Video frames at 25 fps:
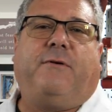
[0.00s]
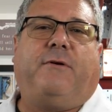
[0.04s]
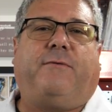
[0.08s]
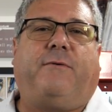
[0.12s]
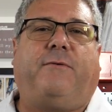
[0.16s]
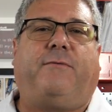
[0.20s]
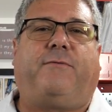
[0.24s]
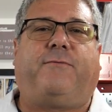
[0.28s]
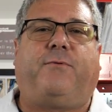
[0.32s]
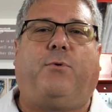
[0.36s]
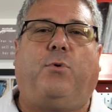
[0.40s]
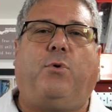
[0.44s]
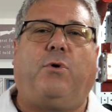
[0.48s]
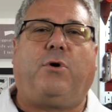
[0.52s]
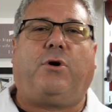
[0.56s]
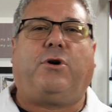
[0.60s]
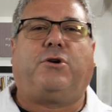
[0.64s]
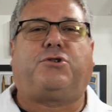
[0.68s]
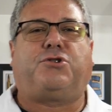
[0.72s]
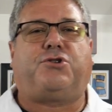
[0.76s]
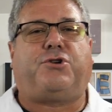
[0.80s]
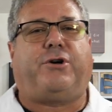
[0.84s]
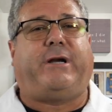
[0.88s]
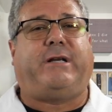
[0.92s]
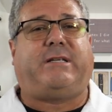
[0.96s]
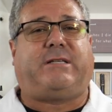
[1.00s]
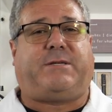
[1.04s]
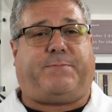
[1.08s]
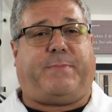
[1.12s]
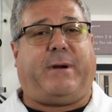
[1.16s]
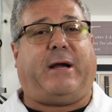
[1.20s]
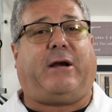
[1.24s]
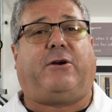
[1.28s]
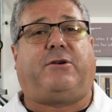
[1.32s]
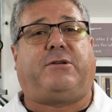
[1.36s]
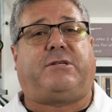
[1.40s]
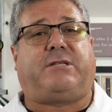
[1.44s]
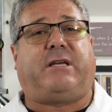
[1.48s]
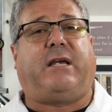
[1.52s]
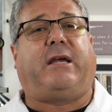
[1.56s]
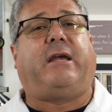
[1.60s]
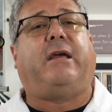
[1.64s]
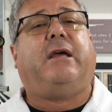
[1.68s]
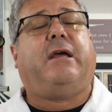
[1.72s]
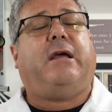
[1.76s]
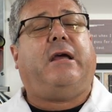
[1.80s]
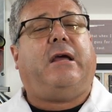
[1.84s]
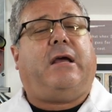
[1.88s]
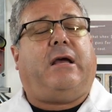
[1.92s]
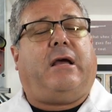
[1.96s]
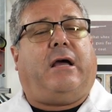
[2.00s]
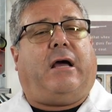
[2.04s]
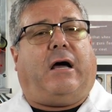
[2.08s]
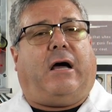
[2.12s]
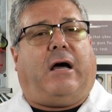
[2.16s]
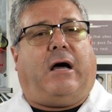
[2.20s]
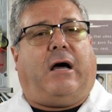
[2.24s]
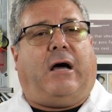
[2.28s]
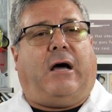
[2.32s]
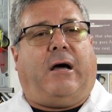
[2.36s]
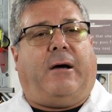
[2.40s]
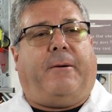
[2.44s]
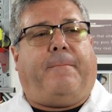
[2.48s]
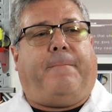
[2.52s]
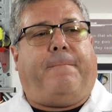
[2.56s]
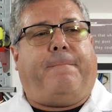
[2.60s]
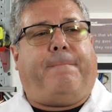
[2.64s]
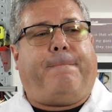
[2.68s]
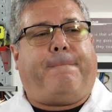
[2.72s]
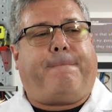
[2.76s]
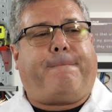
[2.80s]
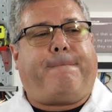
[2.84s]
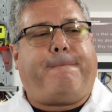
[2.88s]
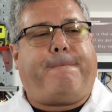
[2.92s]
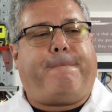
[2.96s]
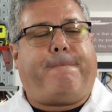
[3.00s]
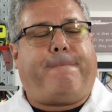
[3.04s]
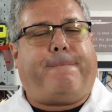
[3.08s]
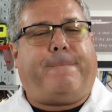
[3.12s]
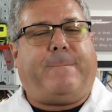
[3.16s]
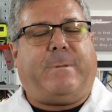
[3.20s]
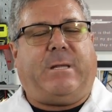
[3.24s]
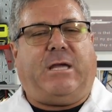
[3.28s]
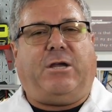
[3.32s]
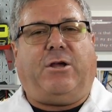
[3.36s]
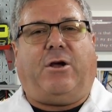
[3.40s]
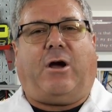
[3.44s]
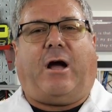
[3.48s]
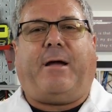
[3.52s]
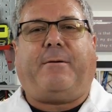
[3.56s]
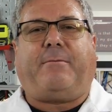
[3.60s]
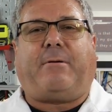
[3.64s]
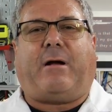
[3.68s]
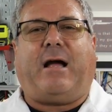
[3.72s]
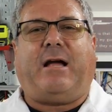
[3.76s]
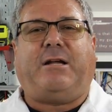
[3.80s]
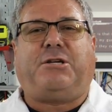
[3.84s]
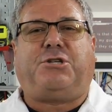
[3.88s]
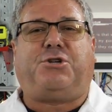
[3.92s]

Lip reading: For transparency. I